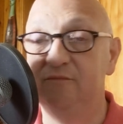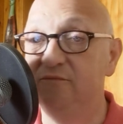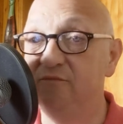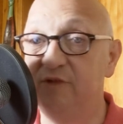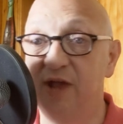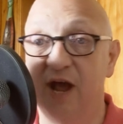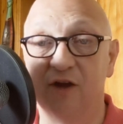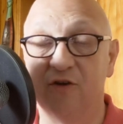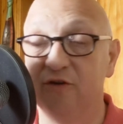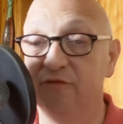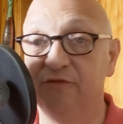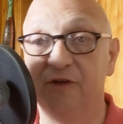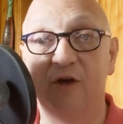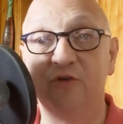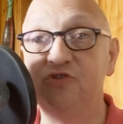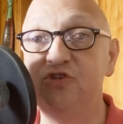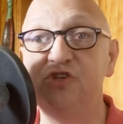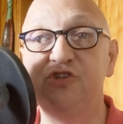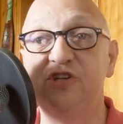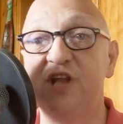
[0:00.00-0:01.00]
Dr.
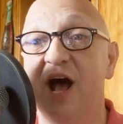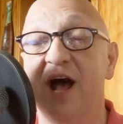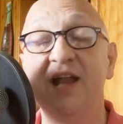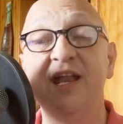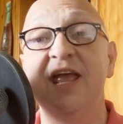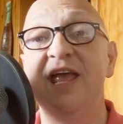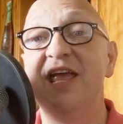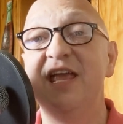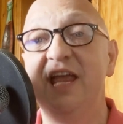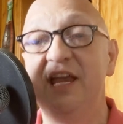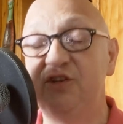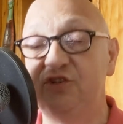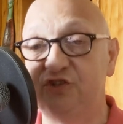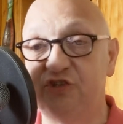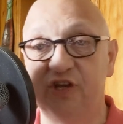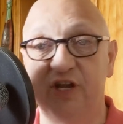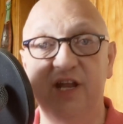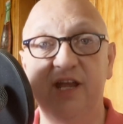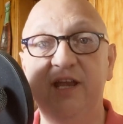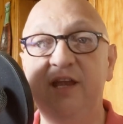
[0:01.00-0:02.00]
Fauci's not. He's
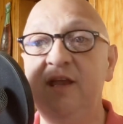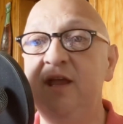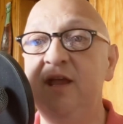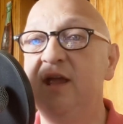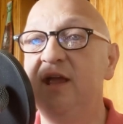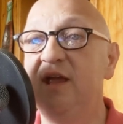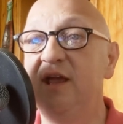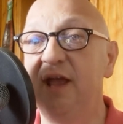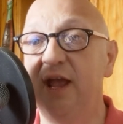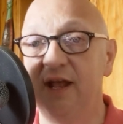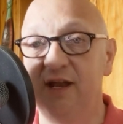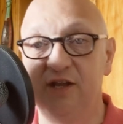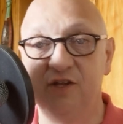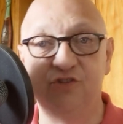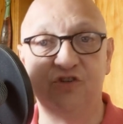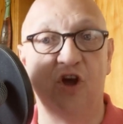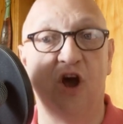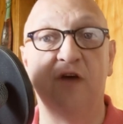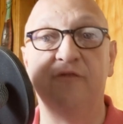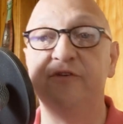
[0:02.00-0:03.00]
sitting in
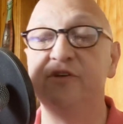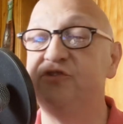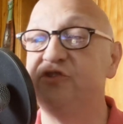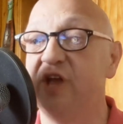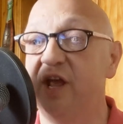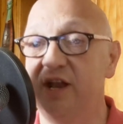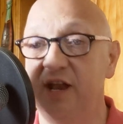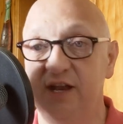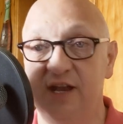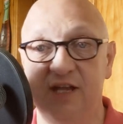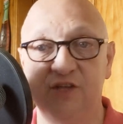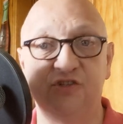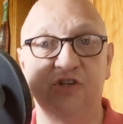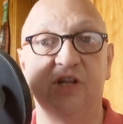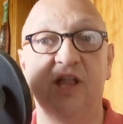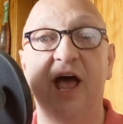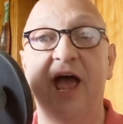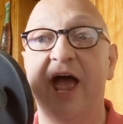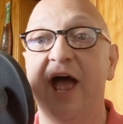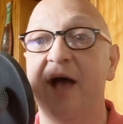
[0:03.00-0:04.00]
his office and in his
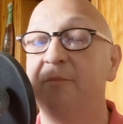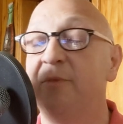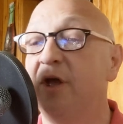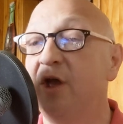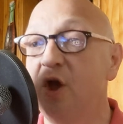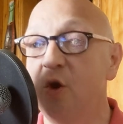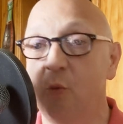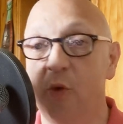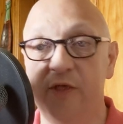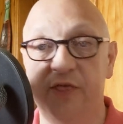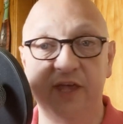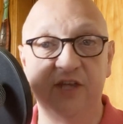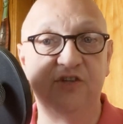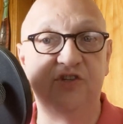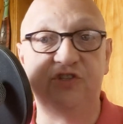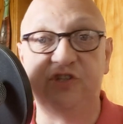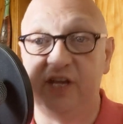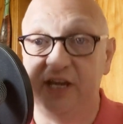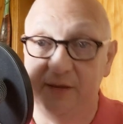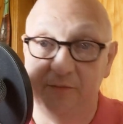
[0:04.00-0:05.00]
lab with his
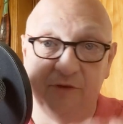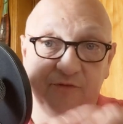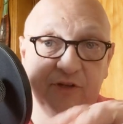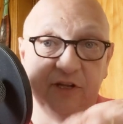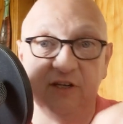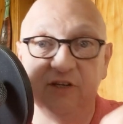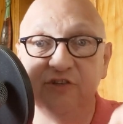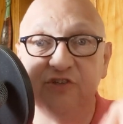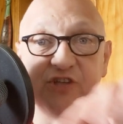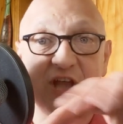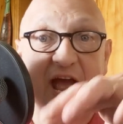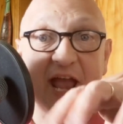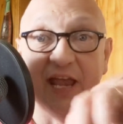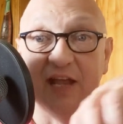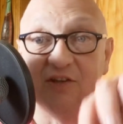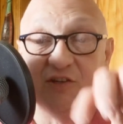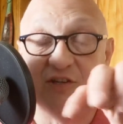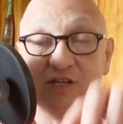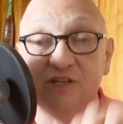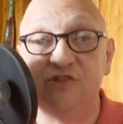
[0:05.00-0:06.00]
team of little
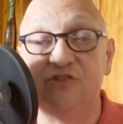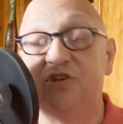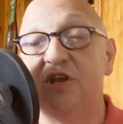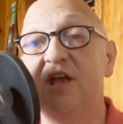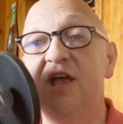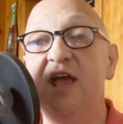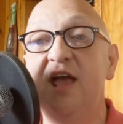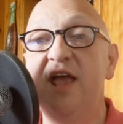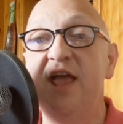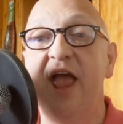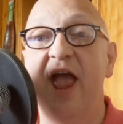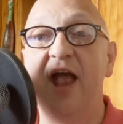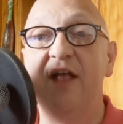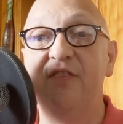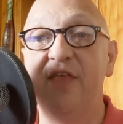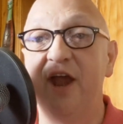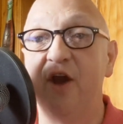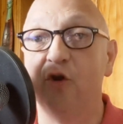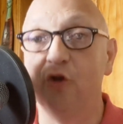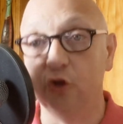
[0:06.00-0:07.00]
scientists, and
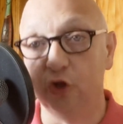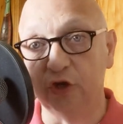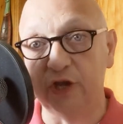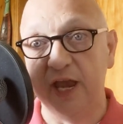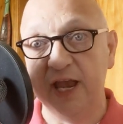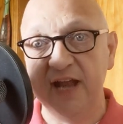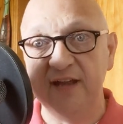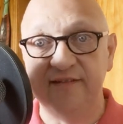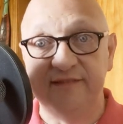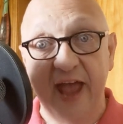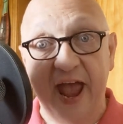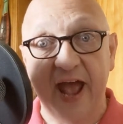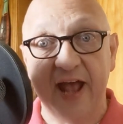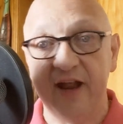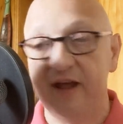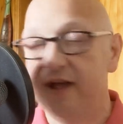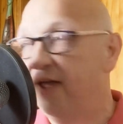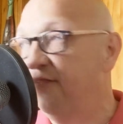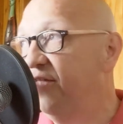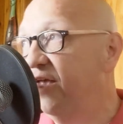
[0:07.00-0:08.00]
they are looking at
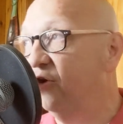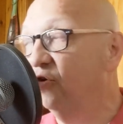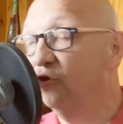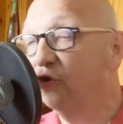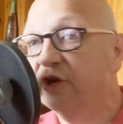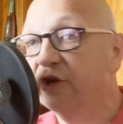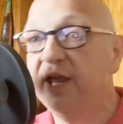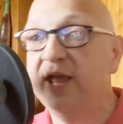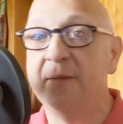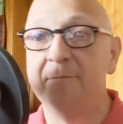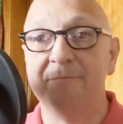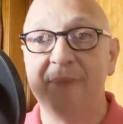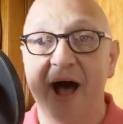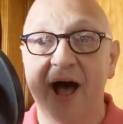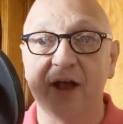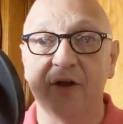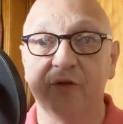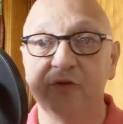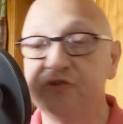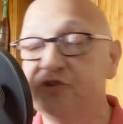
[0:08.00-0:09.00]
data, and they are looking at
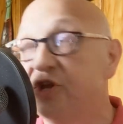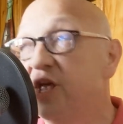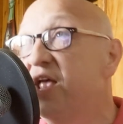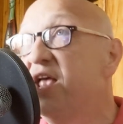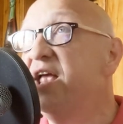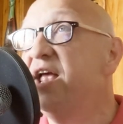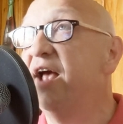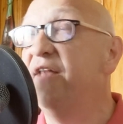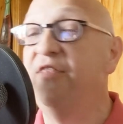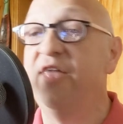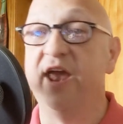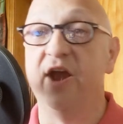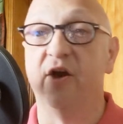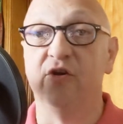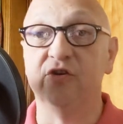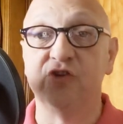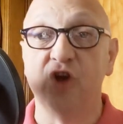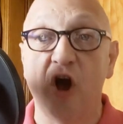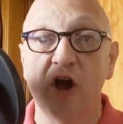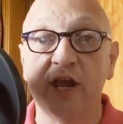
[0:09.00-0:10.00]
models, and they are
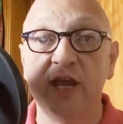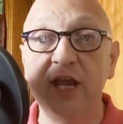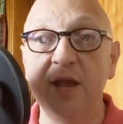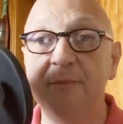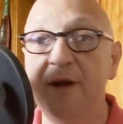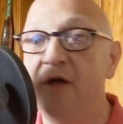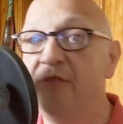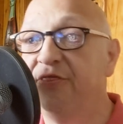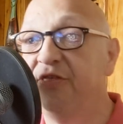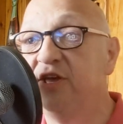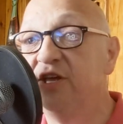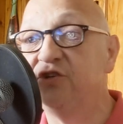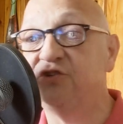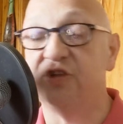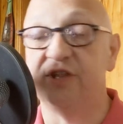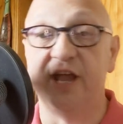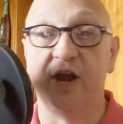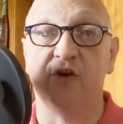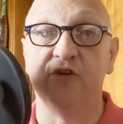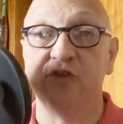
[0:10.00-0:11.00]
talking about this,
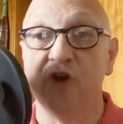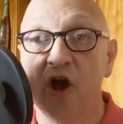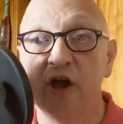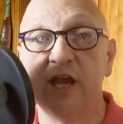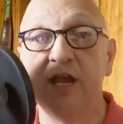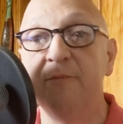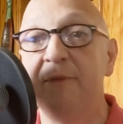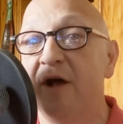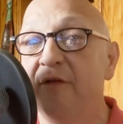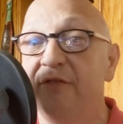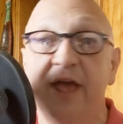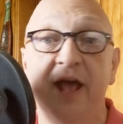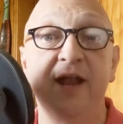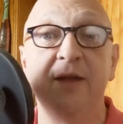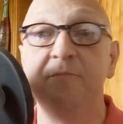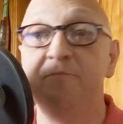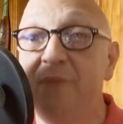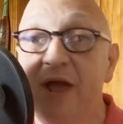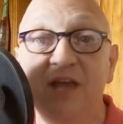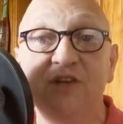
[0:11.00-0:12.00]
and they are talking about that,
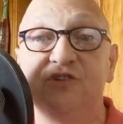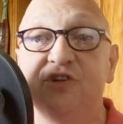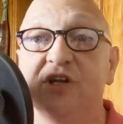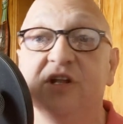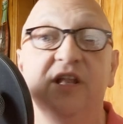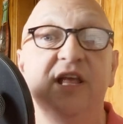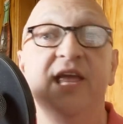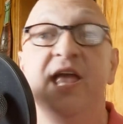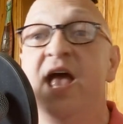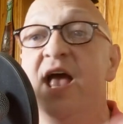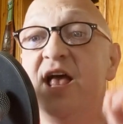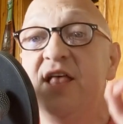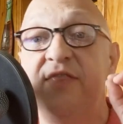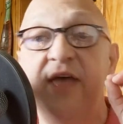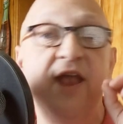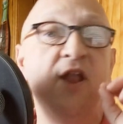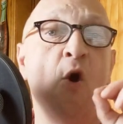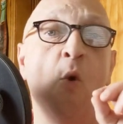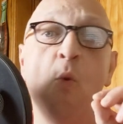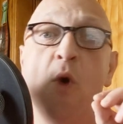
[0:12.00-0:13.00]
and basically,
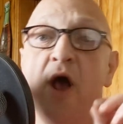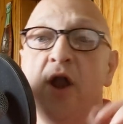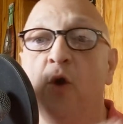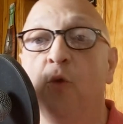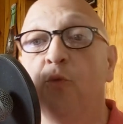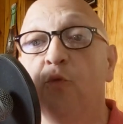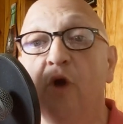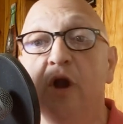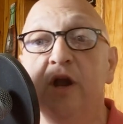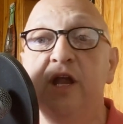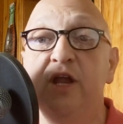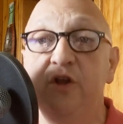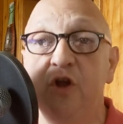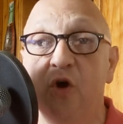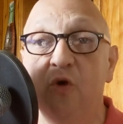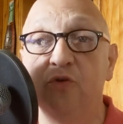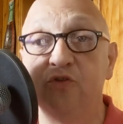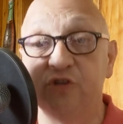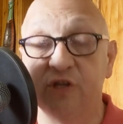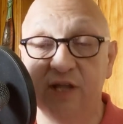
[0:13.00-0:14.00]
they don't want a runny
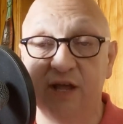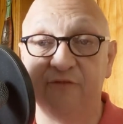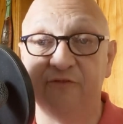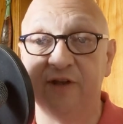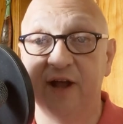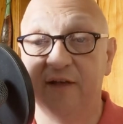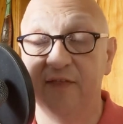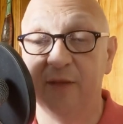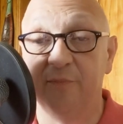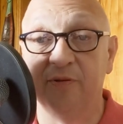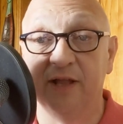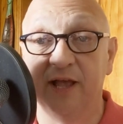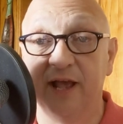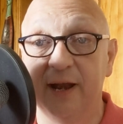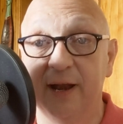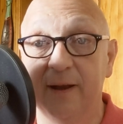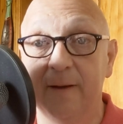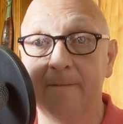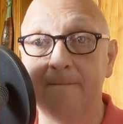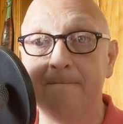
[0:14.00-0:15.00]
nose left on the
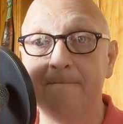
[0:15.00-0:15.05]
planet.